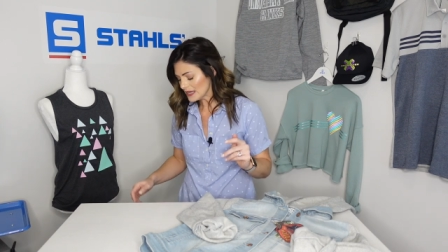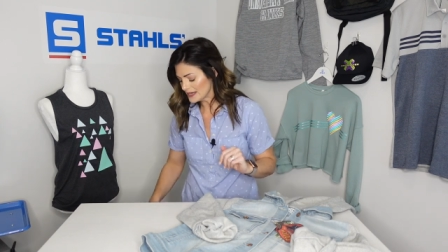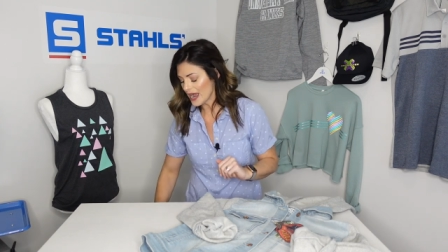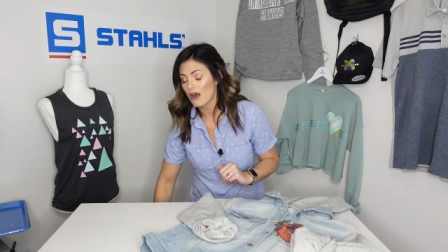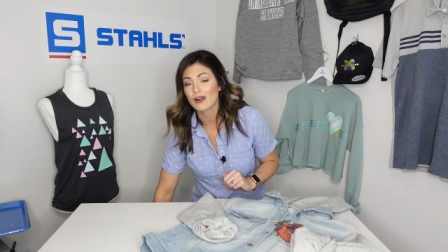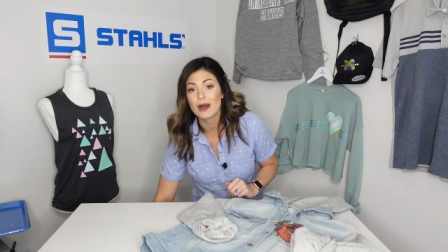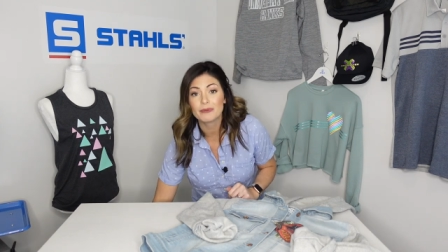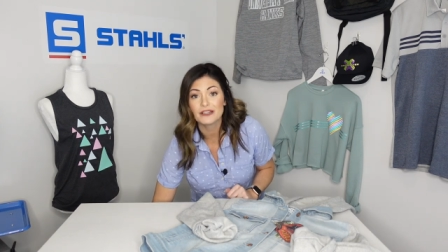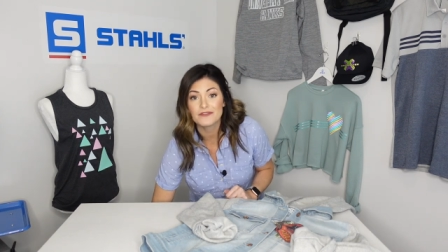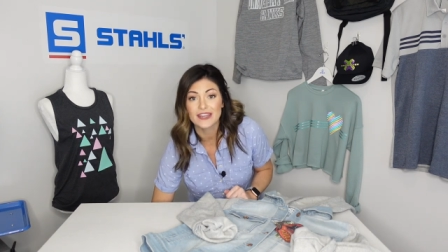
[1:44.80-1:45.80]
Now, a
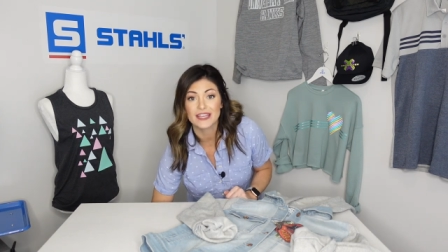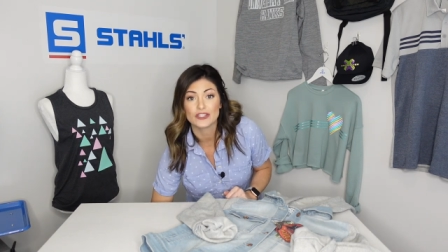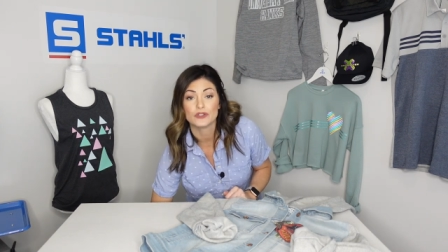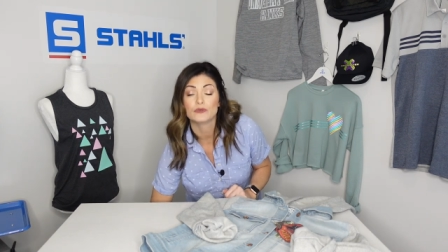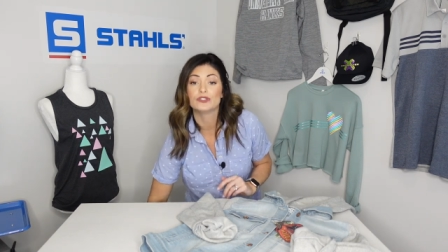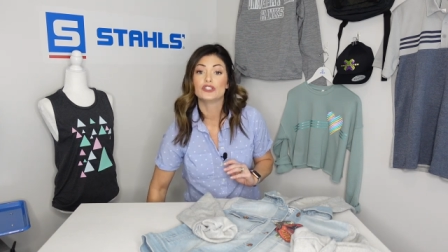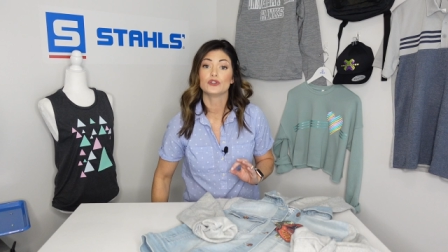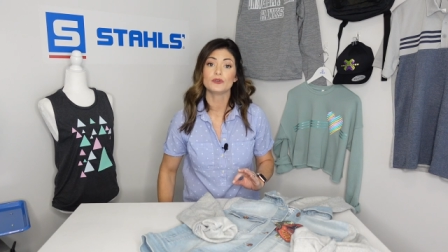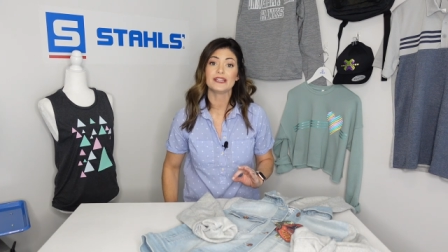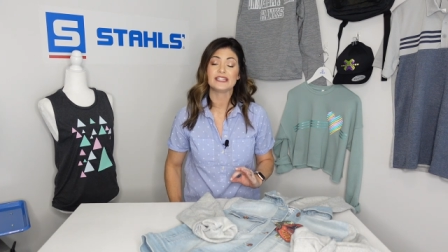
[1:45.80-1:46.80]
couple of things you
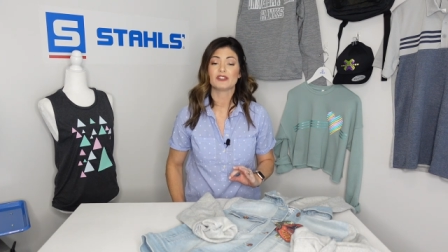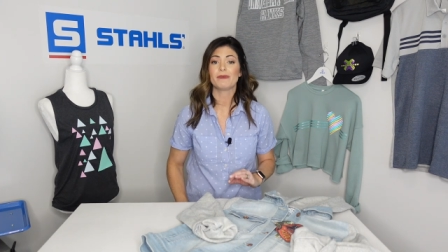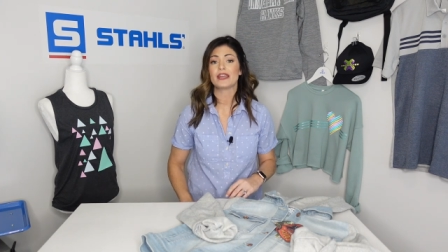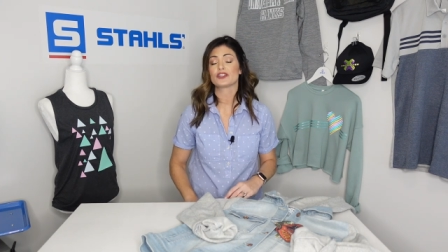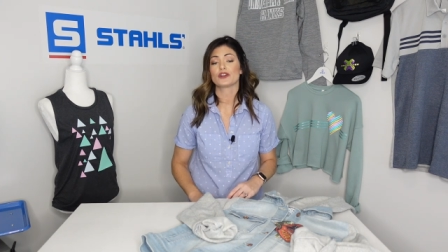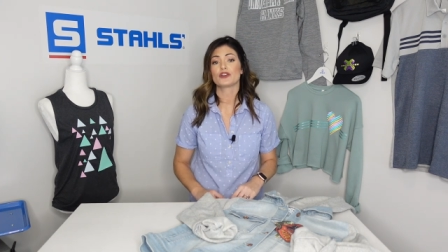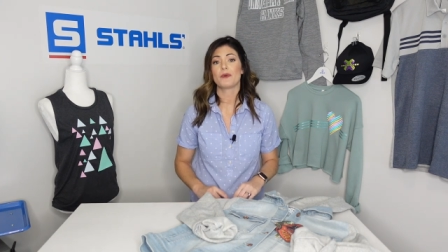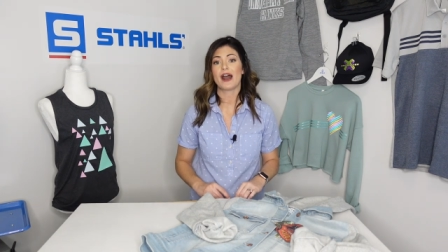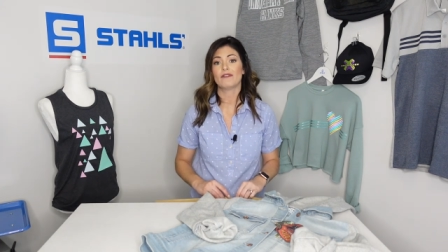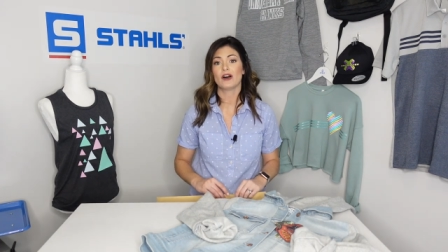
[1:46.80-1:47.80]
do need to make sure you
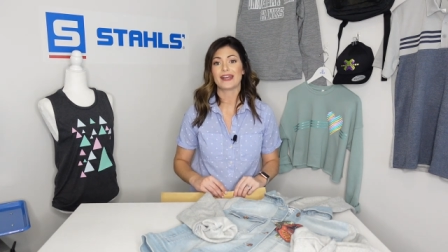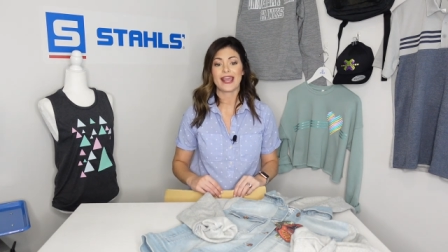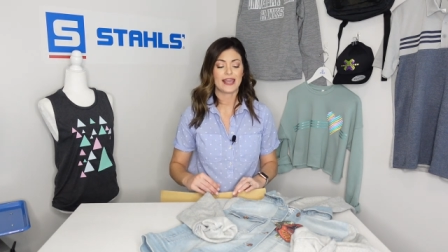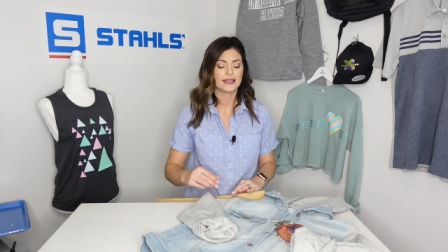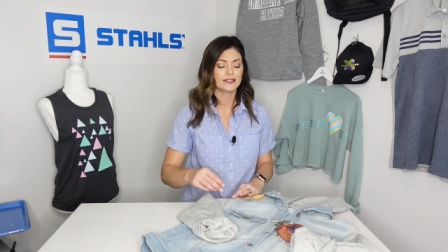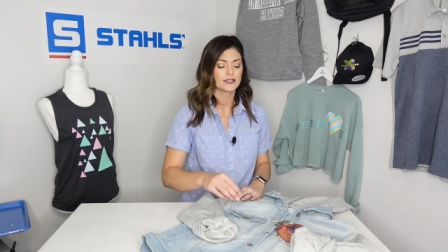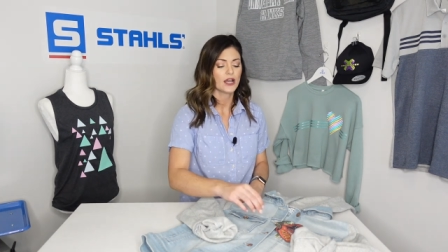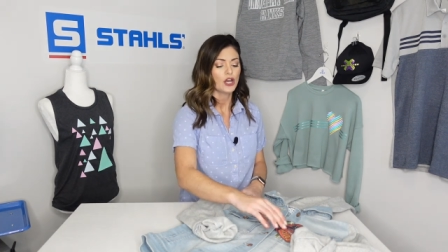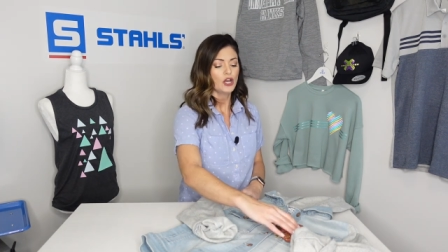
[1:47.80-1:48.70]
have on hand